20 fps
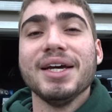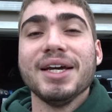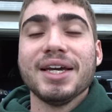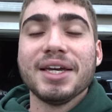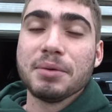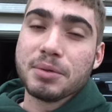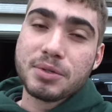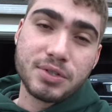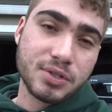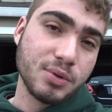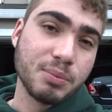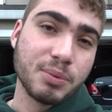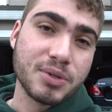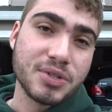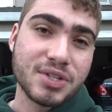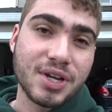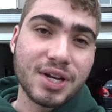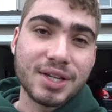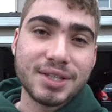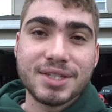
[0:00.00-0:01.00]
He was super
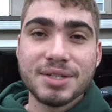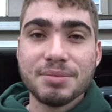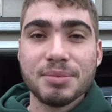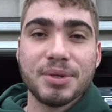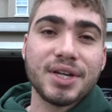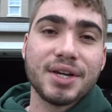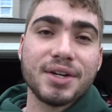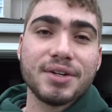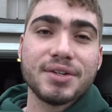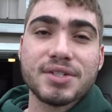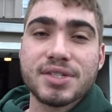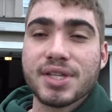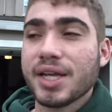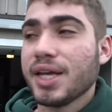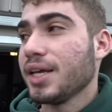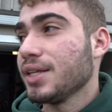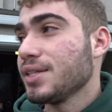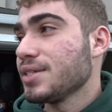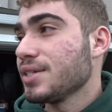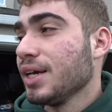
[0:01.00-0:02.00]
salty, but he
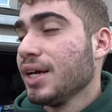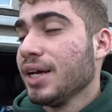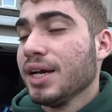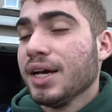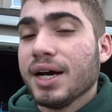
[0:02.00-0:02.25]
understands.